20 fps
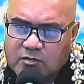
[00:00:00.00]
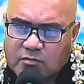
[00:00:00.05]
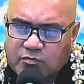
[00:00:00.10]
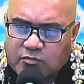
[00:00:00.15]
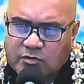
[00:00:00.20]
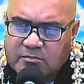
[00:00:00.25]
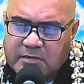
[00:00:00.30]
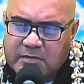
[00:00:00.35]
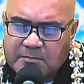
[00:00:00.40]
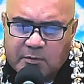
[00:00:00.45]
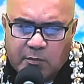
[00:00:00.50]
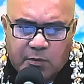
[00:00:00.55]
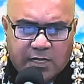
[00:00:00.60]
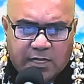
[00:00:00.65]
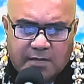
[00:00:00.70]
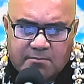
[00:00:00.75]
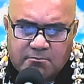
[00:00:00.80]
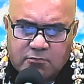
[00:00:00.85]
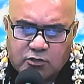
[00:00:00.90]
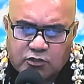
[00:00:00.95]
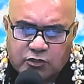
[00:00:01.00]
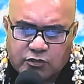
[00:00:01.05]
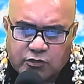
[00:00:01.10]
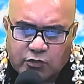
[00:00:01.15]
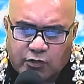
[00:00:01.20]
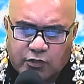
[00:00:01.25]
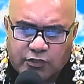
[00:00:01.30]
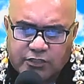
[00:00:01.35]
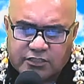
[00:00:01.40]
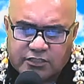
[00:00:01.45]
Remember what I mentioned
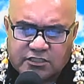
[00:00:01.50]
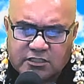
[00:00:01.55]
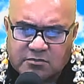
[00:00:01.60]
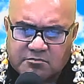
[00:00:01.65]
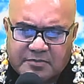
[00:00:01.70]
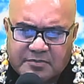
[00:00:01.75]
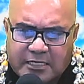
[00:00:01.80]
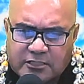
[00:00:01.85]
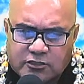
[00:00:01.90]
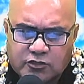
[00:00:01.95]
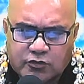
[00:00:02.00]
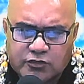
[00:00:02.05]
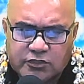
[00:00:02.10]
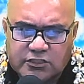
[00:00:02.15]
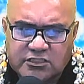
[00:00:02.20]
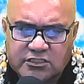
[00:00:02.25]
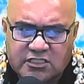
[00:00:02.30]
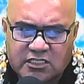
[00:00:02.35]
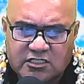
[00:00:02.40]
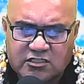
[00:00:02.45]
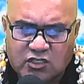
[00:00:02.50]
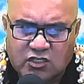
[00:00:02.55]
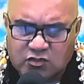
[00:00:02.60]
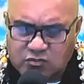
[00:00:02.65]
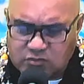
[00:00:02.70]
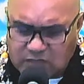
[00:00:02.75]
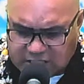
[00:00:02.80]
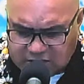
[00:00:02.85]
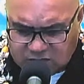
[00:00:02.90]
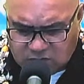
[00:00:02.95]
earlier, some pastors say,
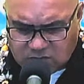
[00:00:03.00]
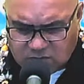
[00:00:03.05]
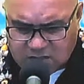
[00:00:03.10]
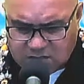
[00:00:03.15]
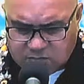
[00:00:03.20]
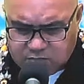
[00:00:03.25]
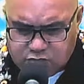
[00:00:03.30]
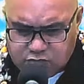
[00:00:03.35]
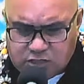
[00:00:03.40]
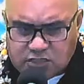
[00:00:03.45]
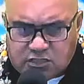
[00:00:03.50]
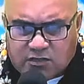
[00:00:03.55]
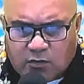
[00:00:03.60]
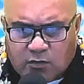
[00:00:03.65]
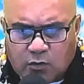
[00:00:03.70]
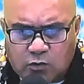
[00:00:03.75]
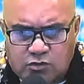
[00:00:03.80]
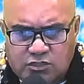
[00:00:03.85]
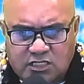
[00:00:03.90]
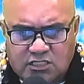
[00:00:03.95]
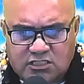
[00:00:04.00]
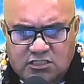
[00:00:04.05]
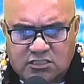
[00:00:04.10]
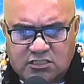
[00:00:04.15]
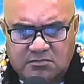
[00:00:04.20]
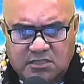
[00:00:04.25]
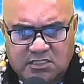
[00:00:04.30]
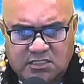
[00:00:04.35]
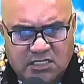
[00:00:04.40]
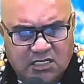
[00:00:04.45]
no, I don't want to preach the Old
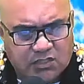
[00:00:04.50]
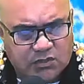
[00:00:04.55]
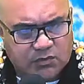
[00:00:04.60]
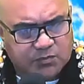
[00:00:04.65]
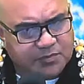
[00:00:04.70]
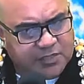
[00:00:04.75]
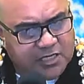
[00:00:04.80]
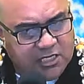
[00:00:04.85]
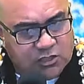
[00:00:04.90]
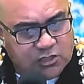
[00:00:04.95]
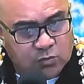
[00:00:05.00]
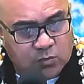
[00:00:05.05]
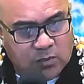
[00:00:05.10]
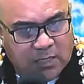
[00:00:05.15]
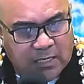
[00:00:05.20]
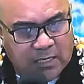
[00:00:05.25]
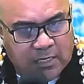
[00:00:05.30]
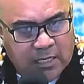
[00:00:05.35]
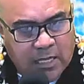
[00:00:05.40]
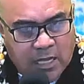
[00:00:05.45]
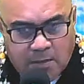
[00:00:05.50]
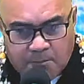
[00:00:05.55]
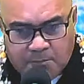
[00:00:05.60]
Testament now. Because why?